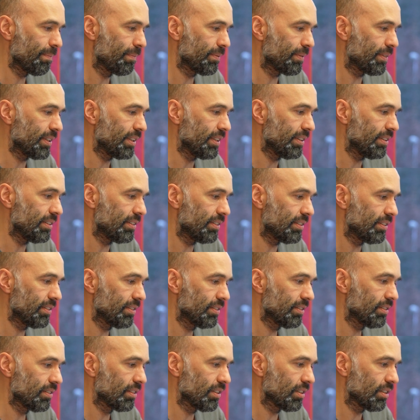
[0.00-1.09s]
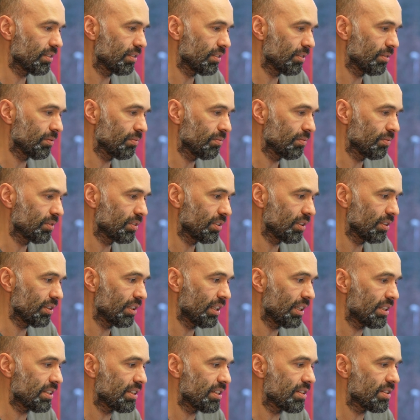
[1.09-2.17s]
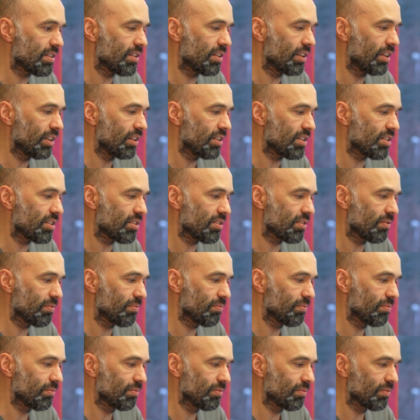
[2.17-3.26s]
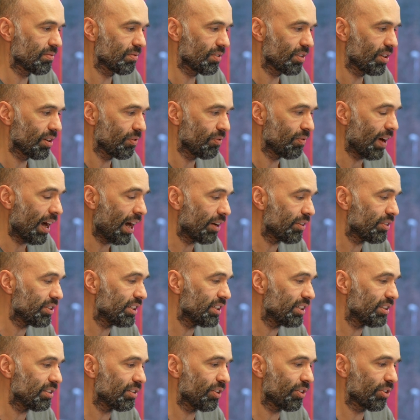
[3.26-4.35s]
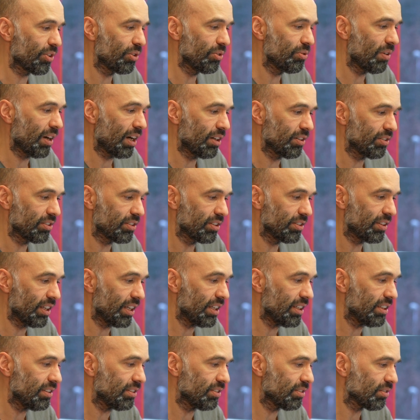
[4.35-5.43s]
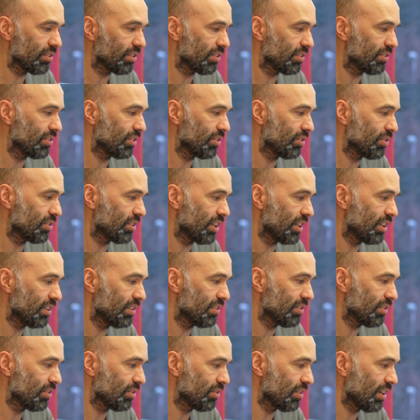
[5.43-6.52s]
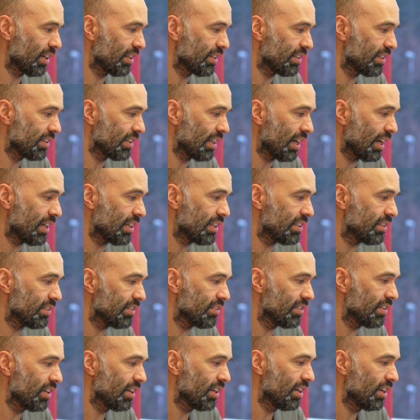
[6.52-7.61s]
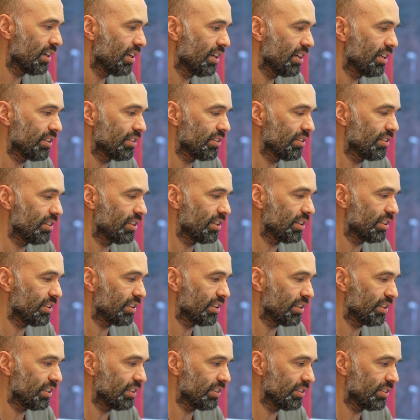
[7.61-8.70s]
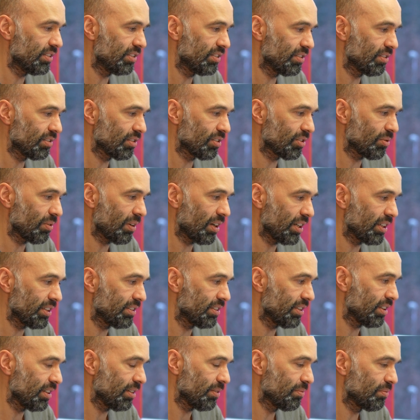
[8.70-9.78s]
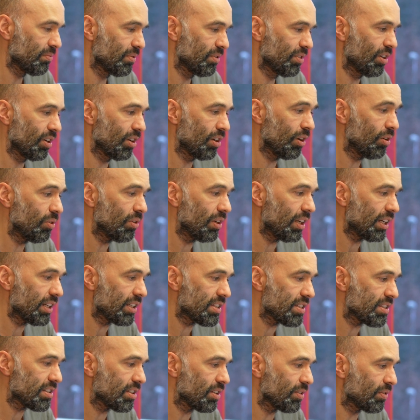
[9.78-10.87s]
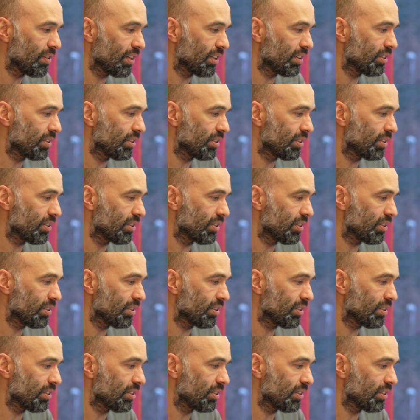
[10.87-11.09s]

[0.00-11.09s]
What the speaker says: these the latency is varying throughout the day. So I can see, okay, so at night it is quite a low latency of